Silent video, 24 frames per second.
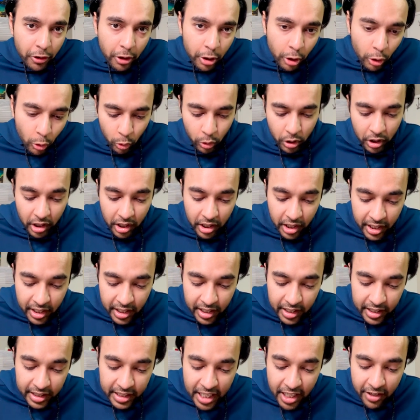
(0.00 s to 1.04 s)
node,
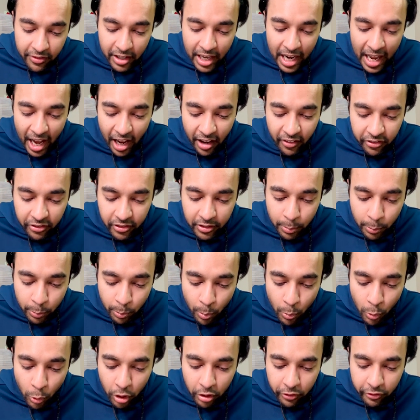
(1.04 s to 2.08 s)
they will have
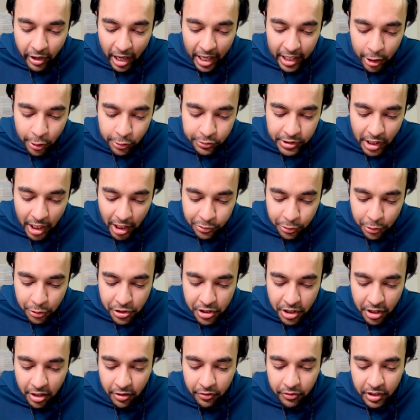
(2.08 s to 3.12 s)
more values
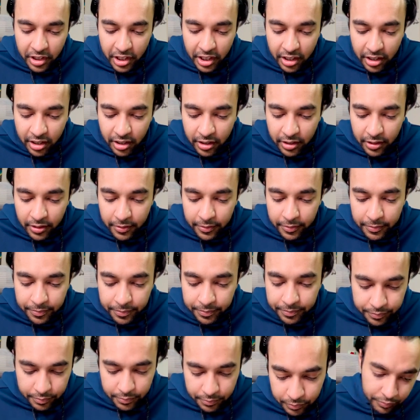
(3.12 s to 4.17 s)
associated with it.
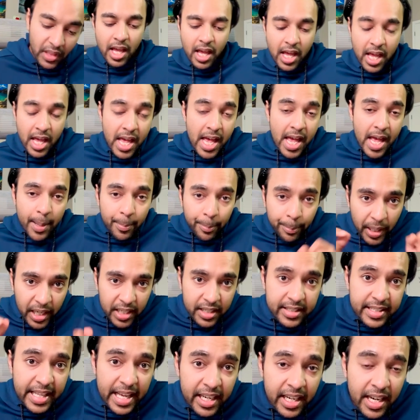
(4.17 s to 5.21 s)

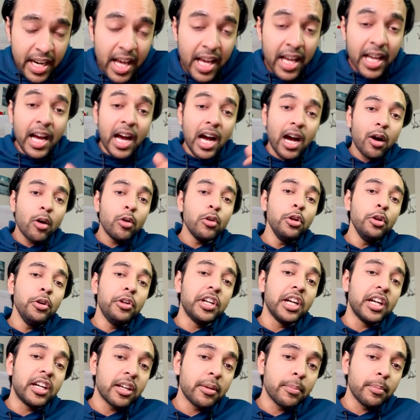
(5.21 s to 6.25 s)
But then how do you
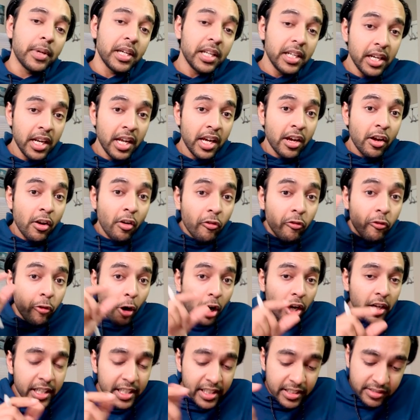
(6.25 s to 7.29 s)
determine
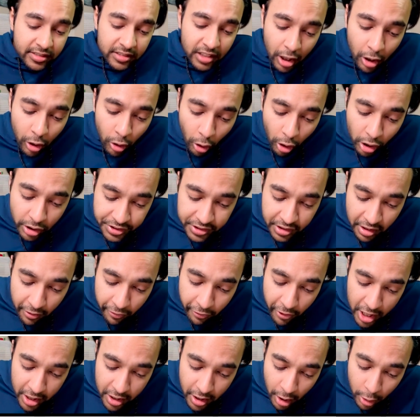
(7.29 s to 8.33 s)
what is the cost
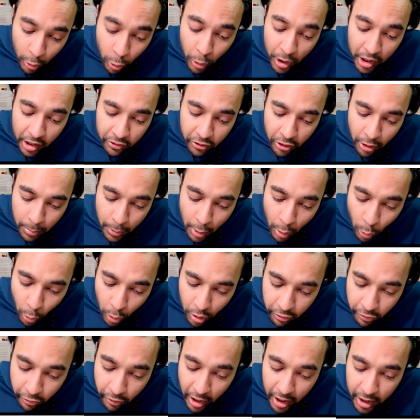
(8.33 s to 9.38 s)
when you're going from
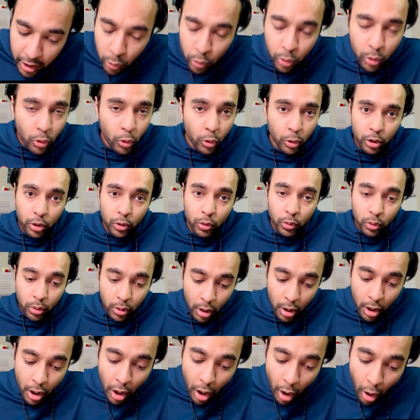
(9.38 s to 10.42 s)
node 1 to node 2,
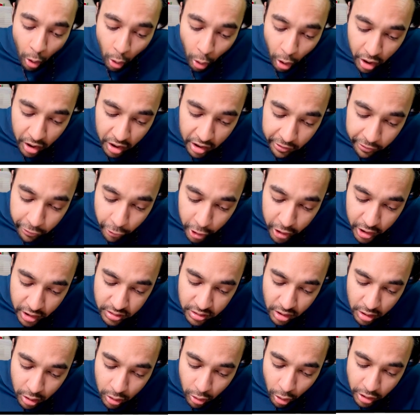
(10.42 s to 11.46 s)
or what is
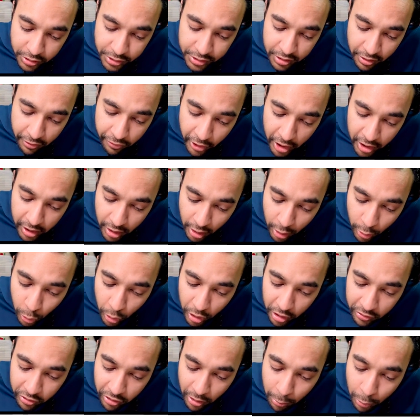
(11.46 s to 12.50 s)
the cost when you're
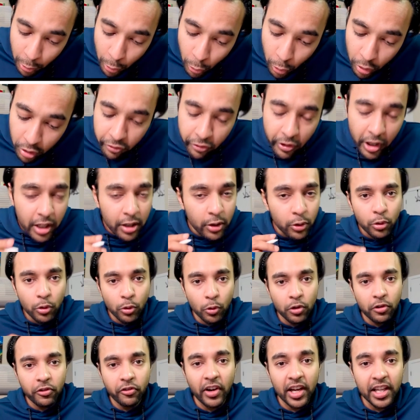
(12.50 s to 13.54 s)
going from node 1 to
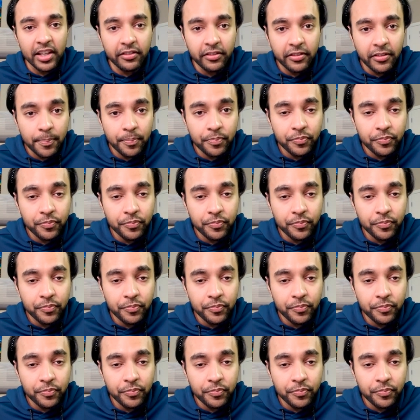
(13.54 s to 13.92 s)
node 5?